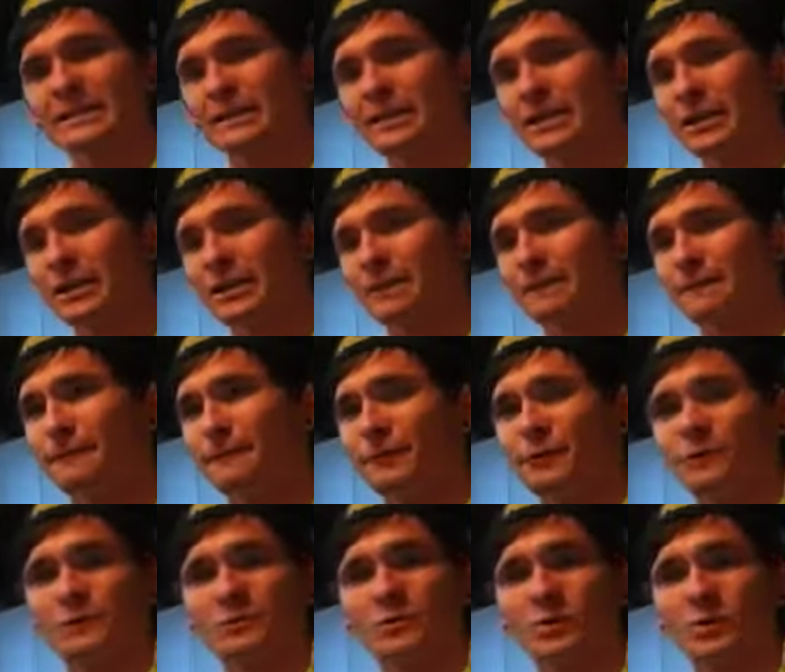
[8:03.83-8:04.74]
For
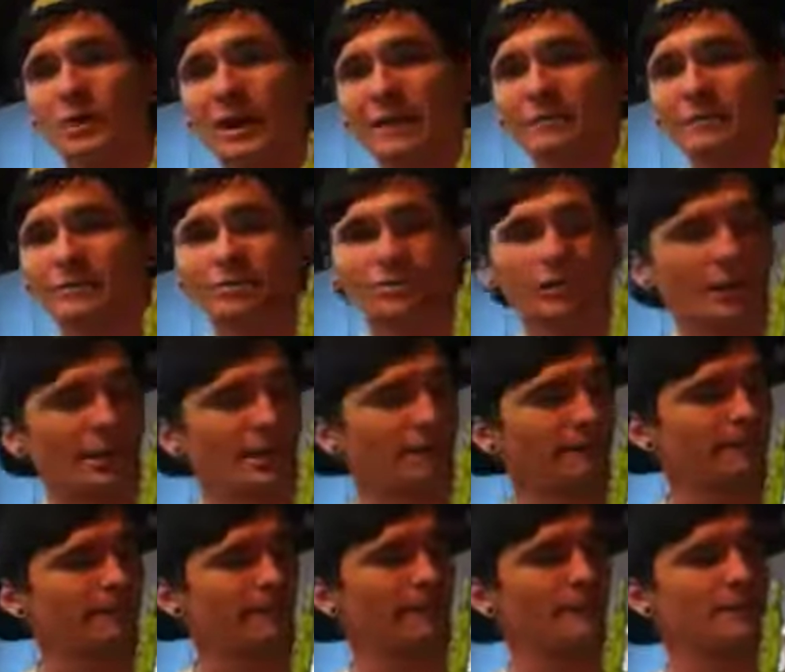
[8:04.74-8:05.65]
those who haven't
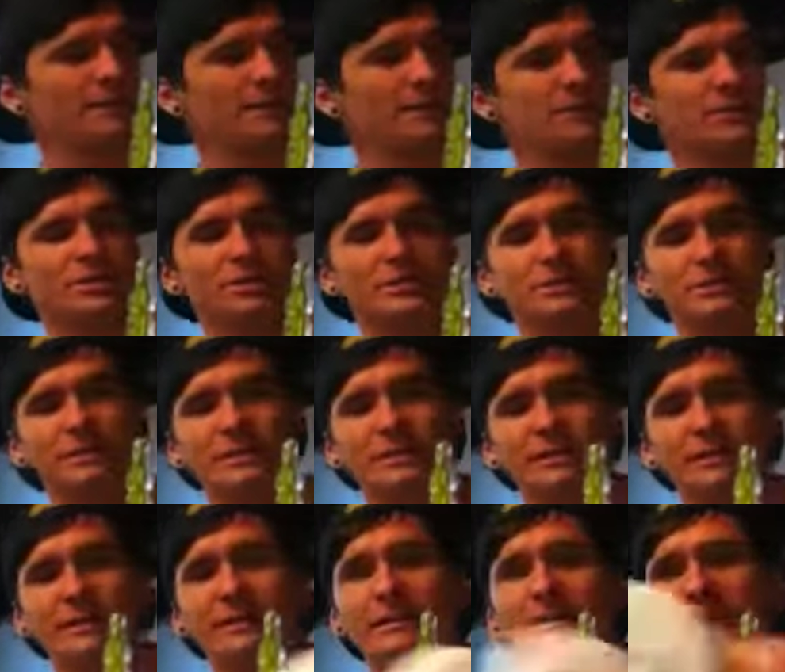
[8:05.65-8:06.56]
tried Fantasia,
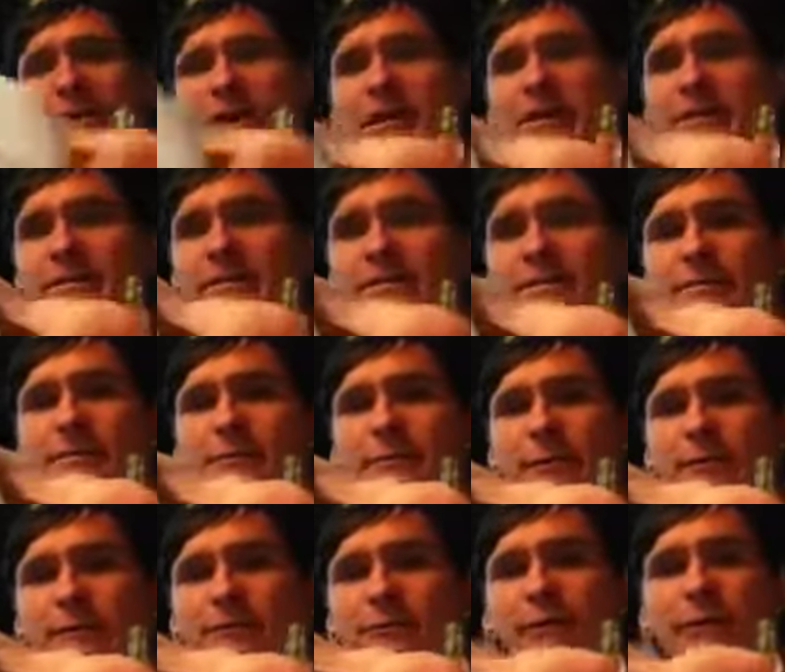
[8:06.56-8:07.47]
any ice
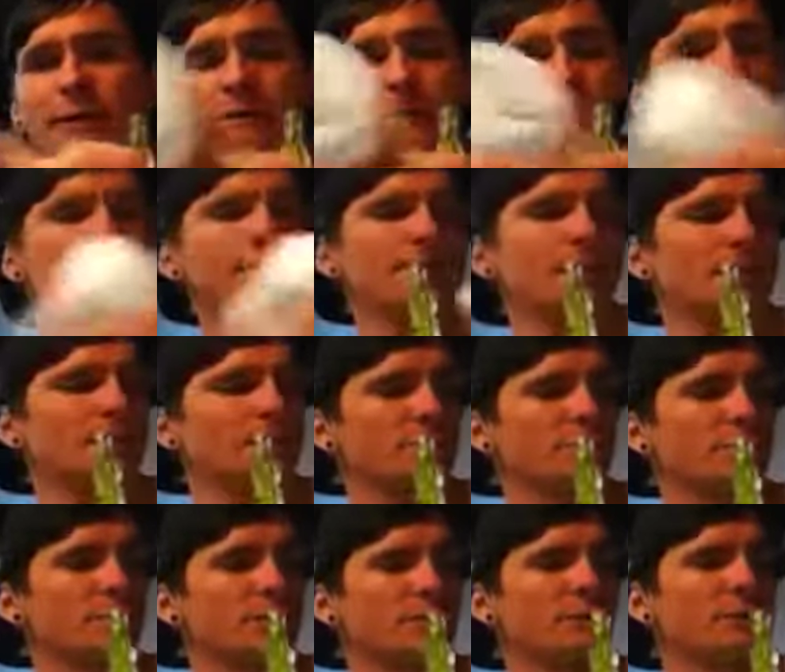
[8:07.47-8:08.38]
flavor by
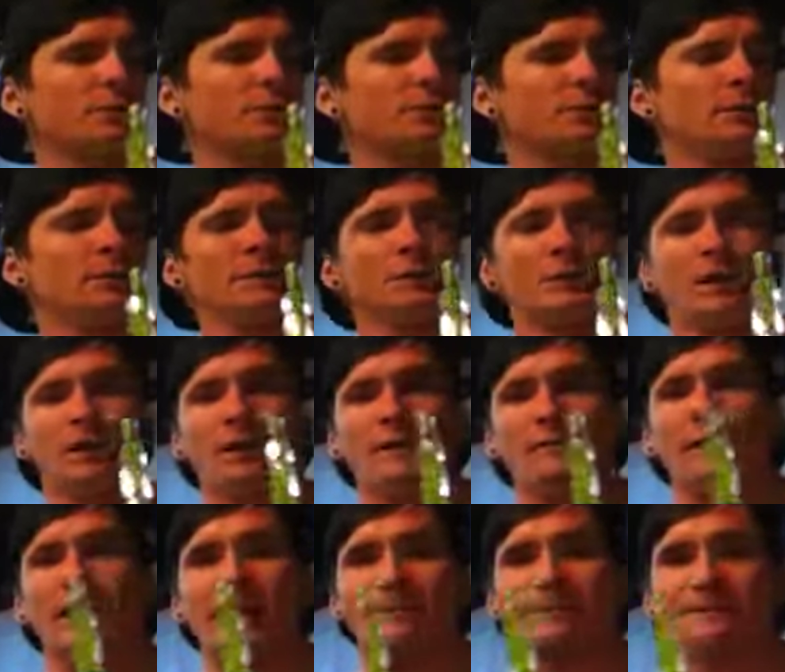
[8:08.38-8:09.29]
Fantasia,
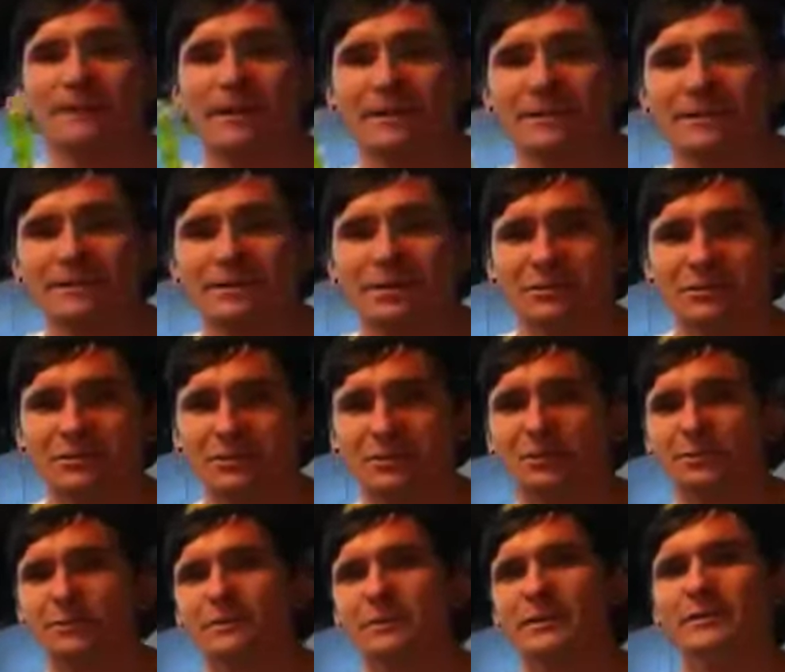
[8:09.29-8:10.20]
I find it's a
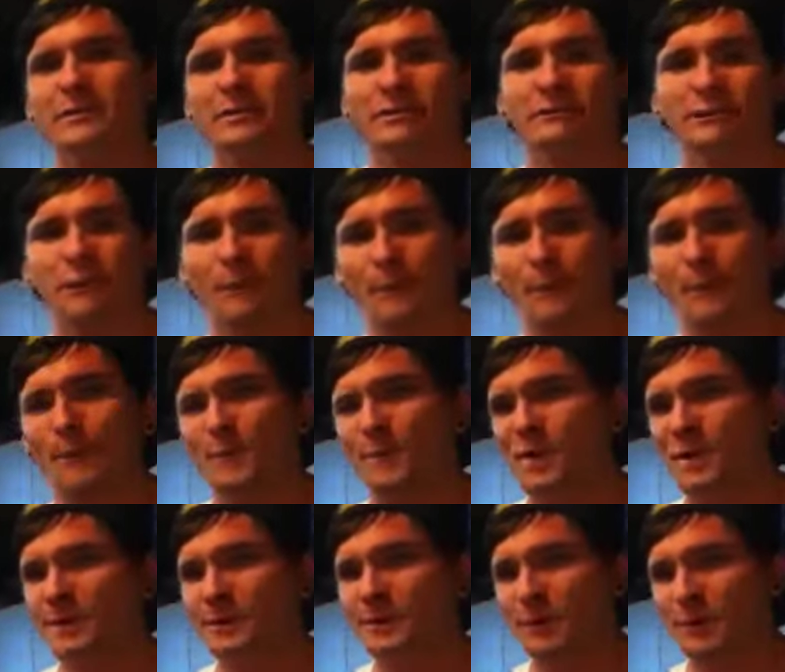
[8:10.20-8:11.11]
little bit of a
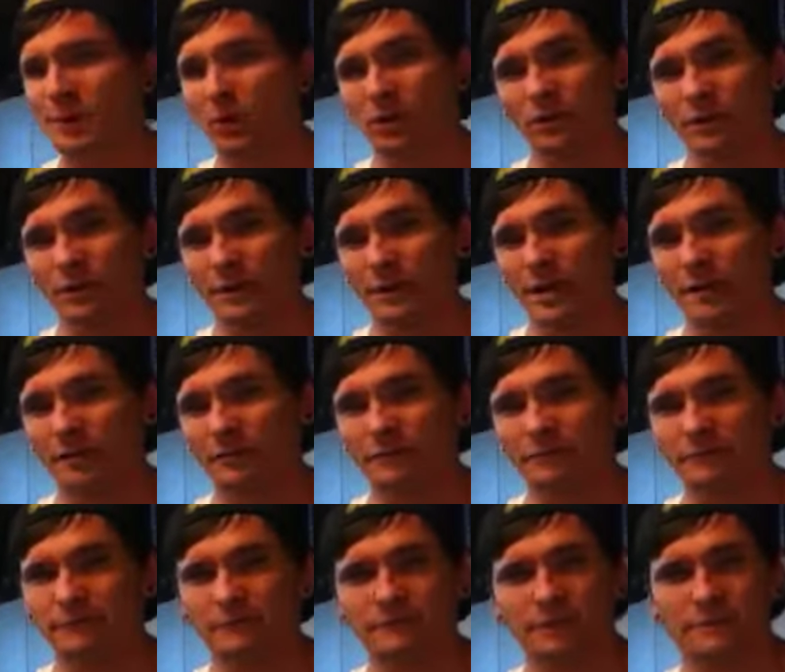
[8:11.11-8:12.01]
menthol-y kind
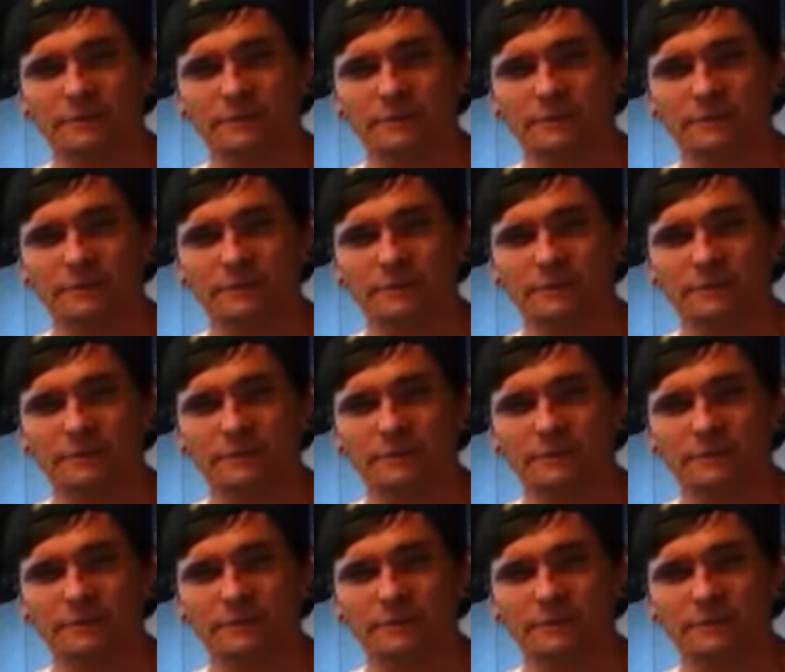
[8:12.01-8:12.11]
of